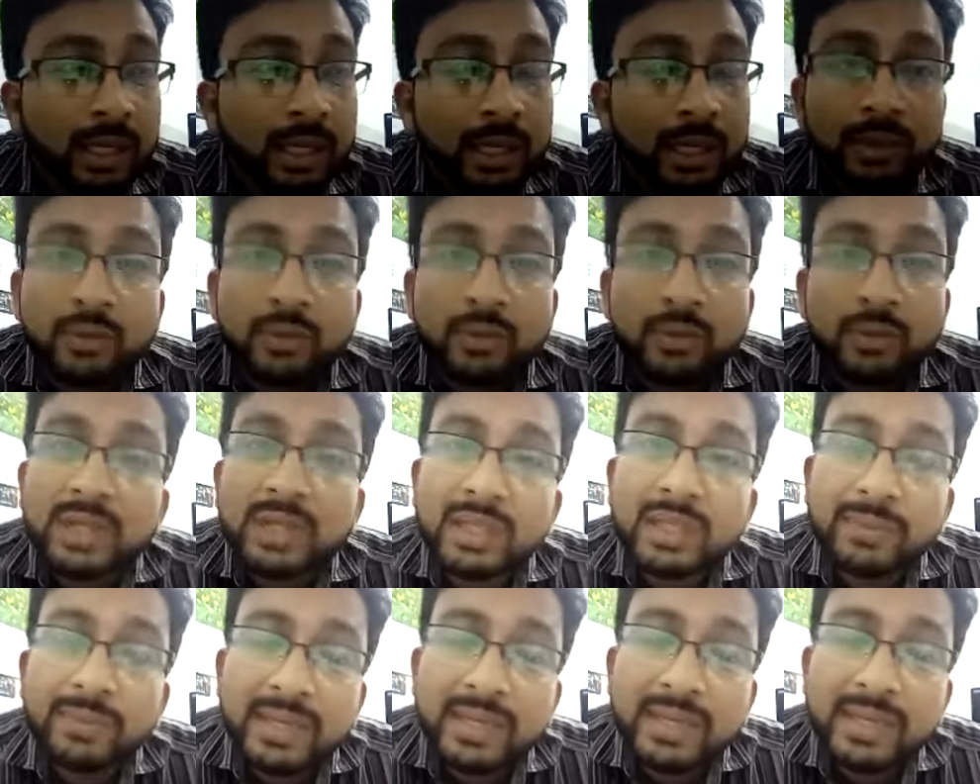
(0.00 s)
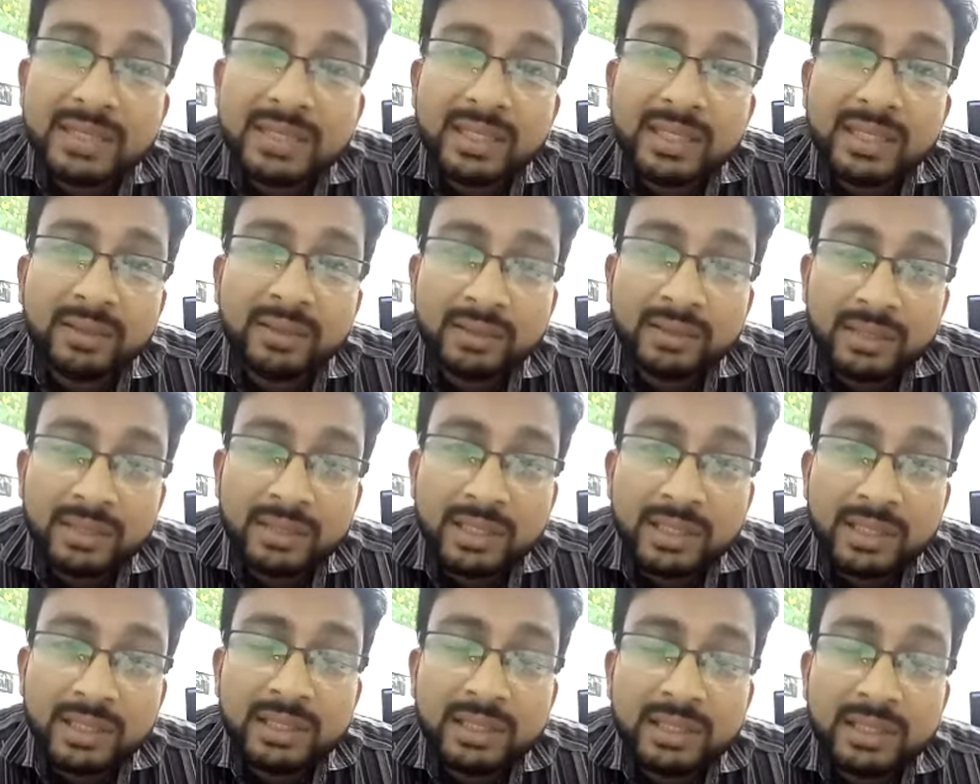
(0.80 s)
Those are the basic
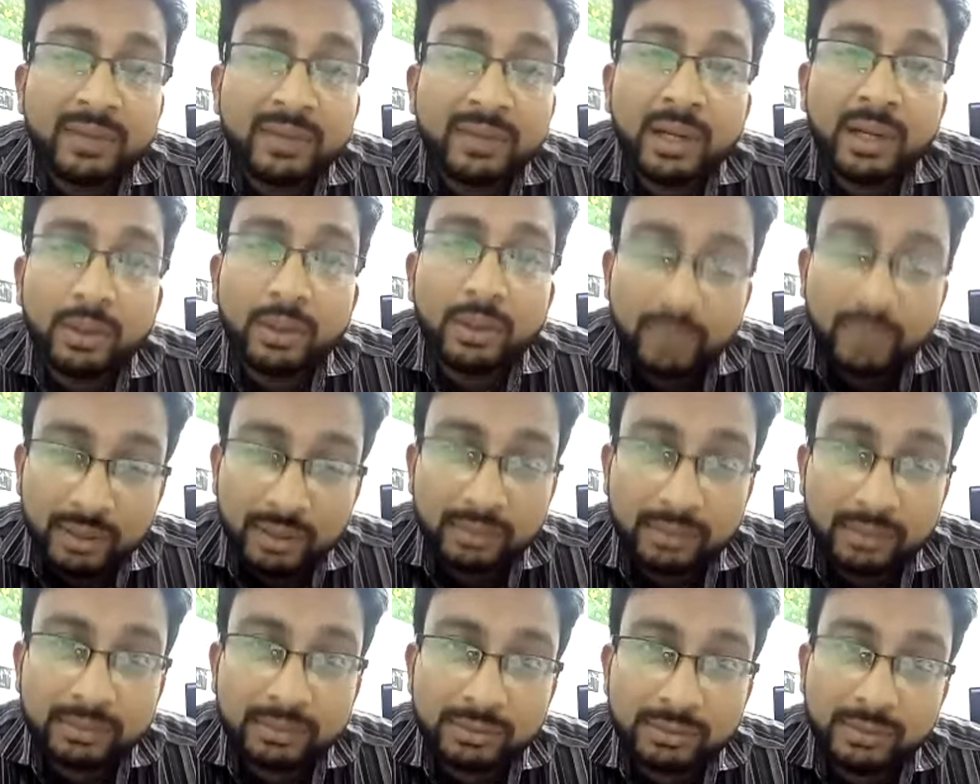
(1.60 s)
investigation that we are doing.